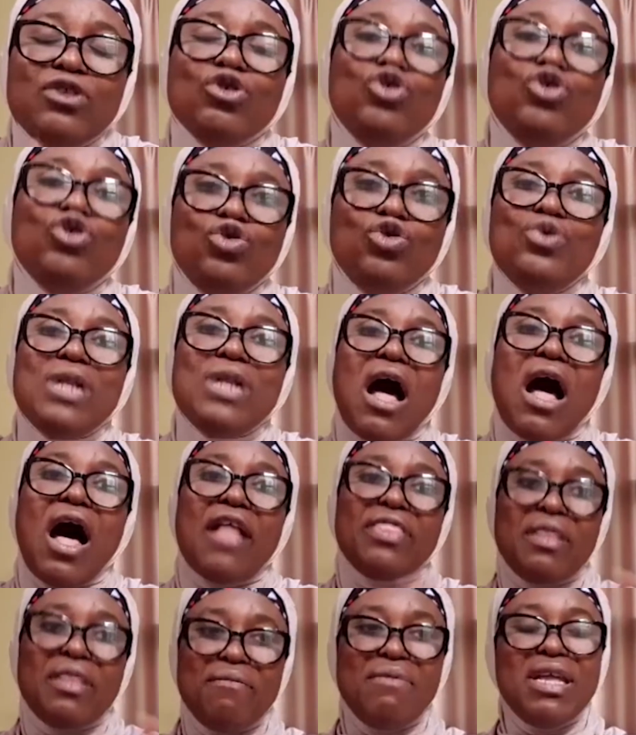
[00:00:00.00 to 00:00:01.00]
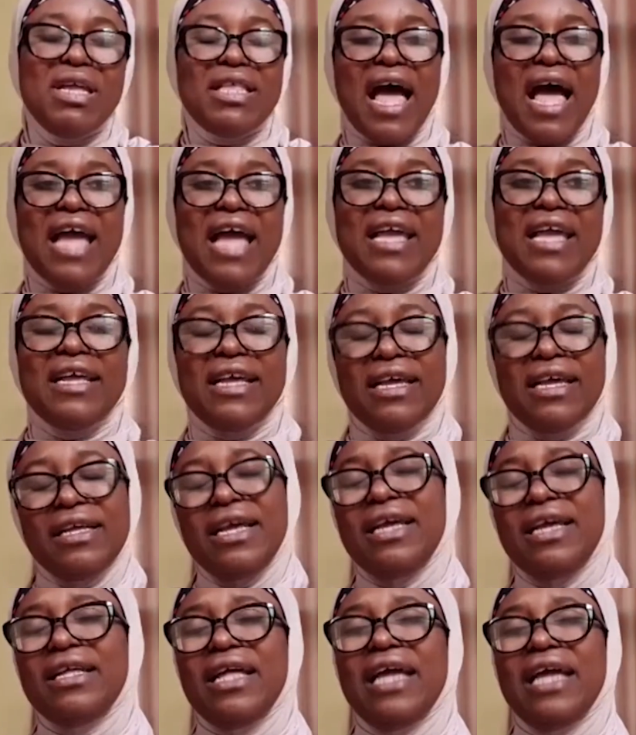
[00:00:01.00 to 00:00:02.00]
to do now, and the media
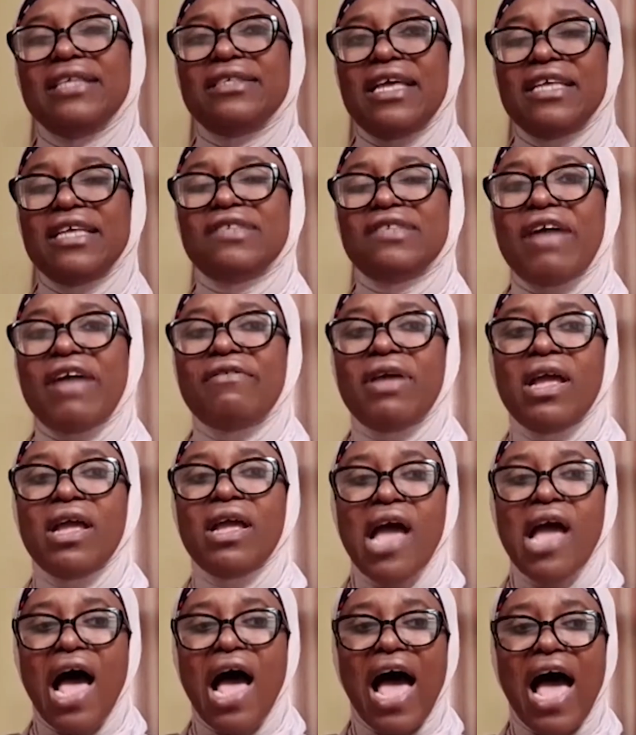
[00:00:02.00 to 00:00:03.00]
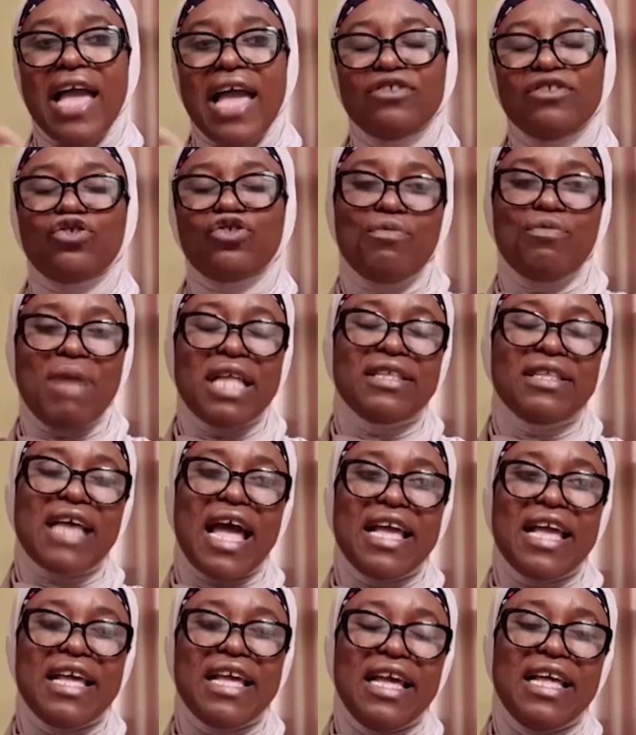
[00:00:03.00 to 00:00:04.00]
is very
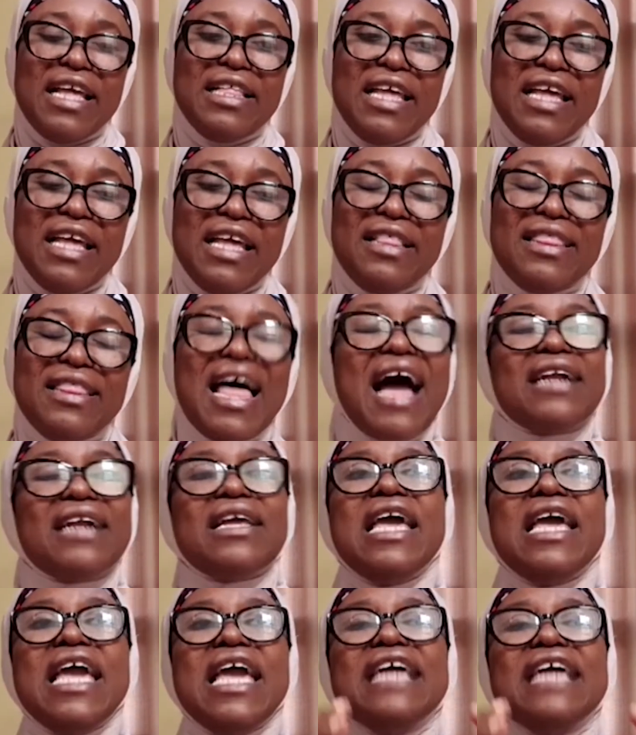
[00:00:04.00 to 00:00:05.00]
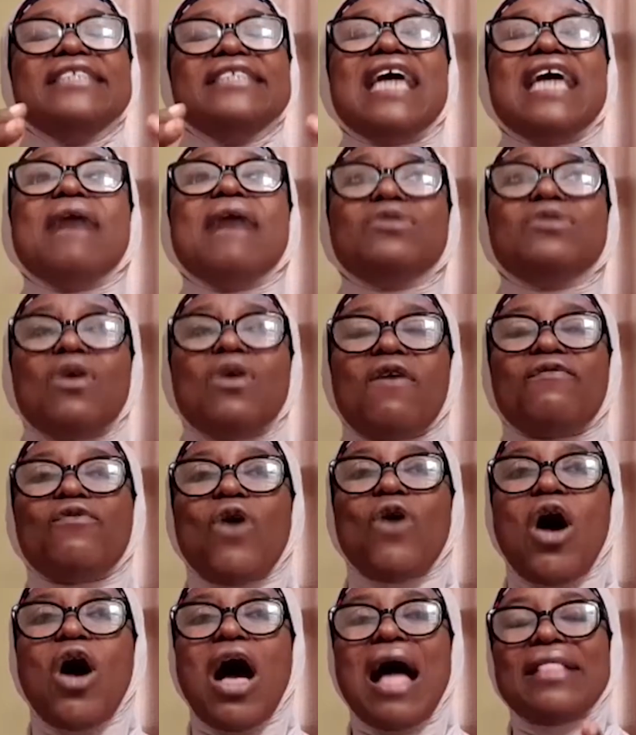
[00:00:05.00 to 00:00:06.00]
instrumental in that. In terms of
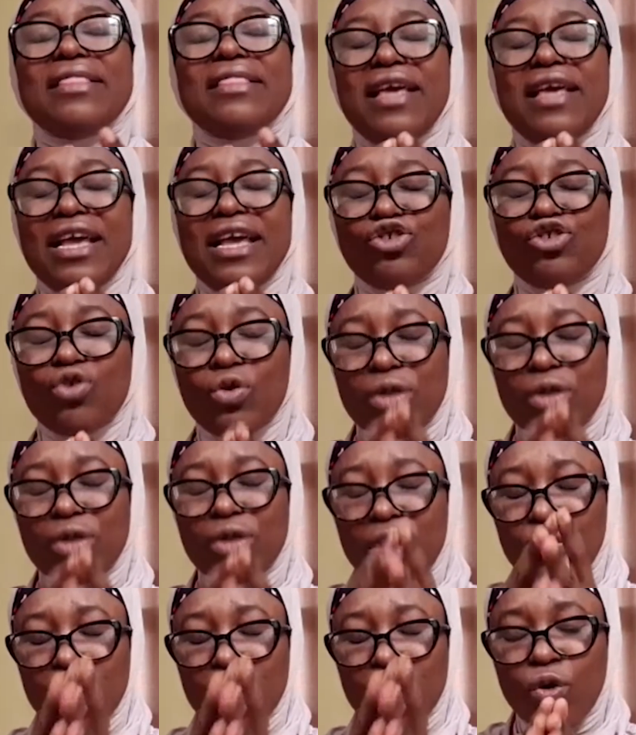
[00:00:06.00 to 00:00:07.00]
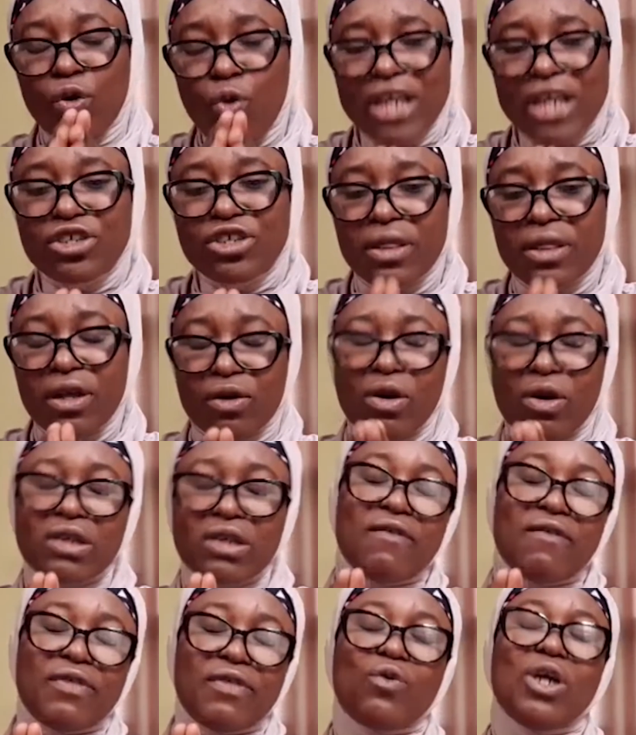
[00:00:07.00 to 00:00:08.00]
the issue, the first of
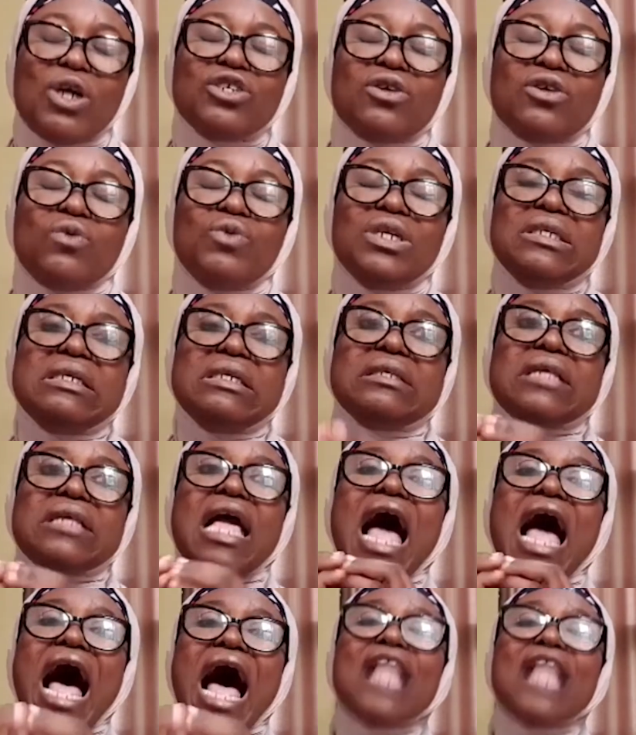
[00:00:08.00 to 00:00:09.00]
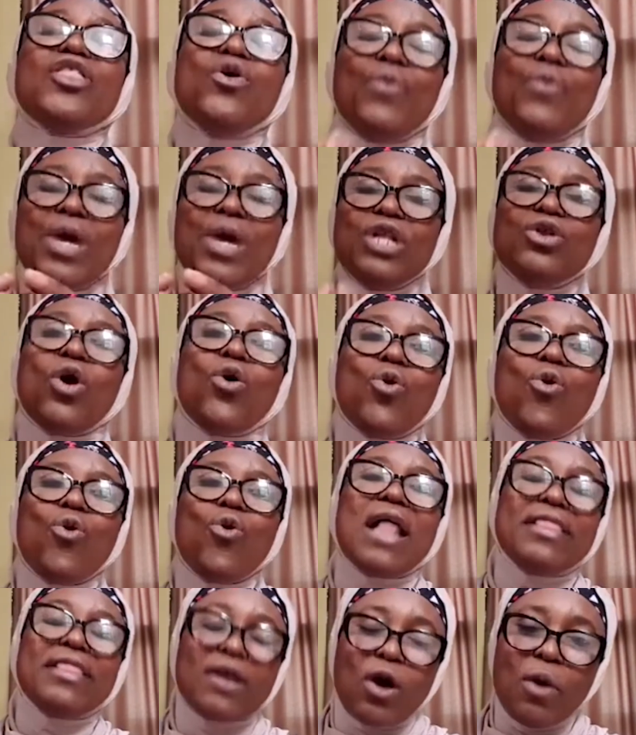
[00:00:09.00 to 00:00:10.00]
the question, which is, what do we know
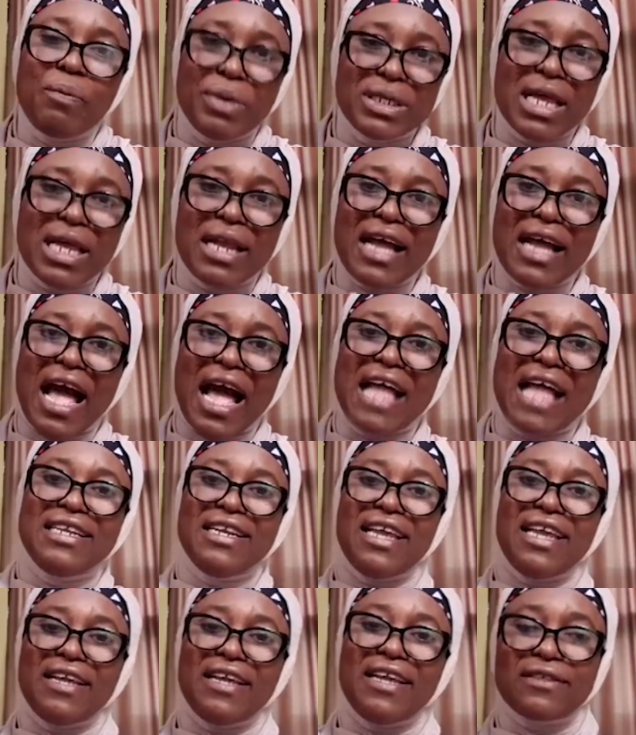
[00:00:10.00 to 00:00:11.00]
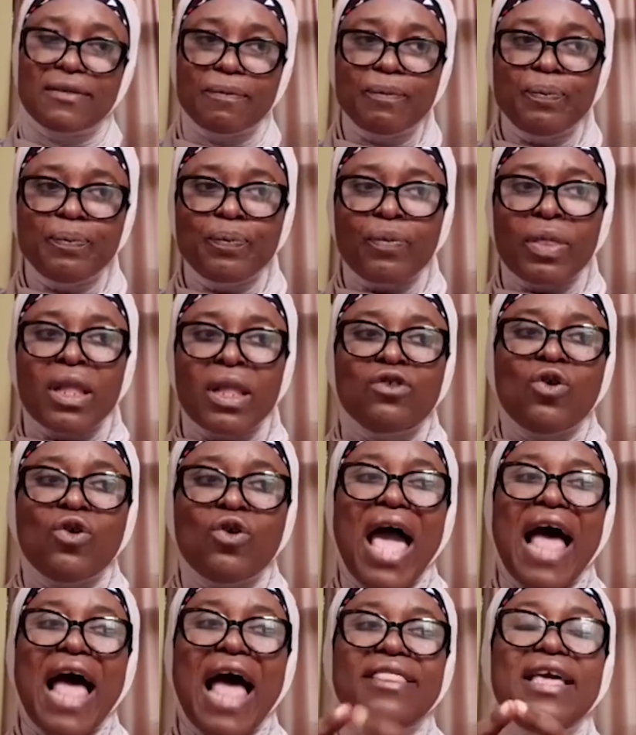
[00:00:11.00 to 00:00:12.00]
who are the competent candidates? So
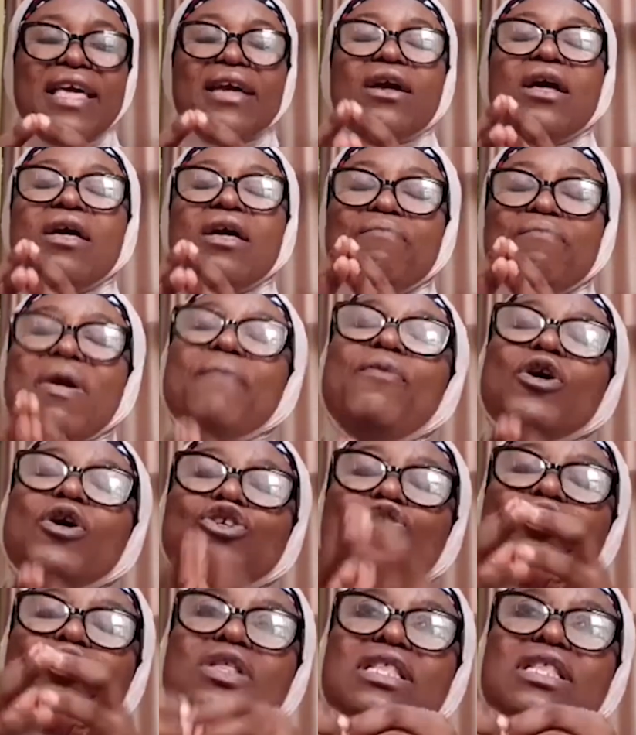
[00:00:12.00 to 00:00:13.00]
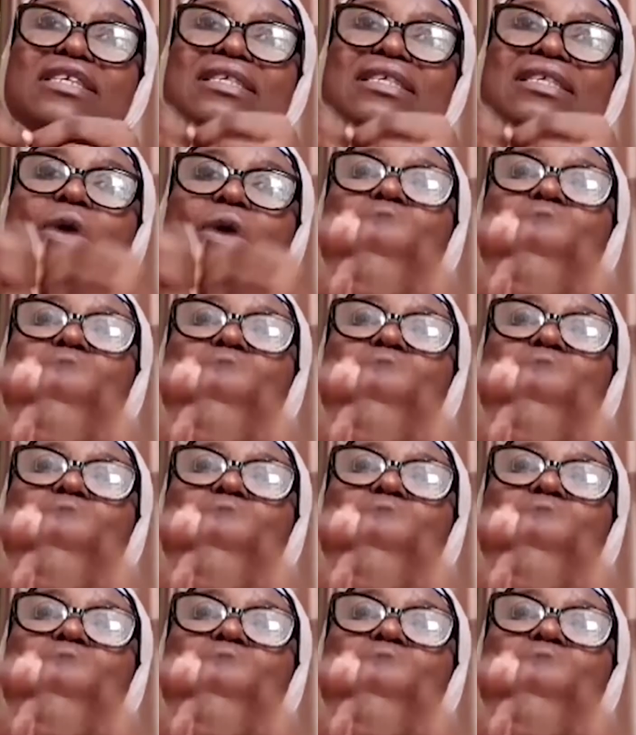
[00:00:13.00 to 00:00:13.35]
I think people should understand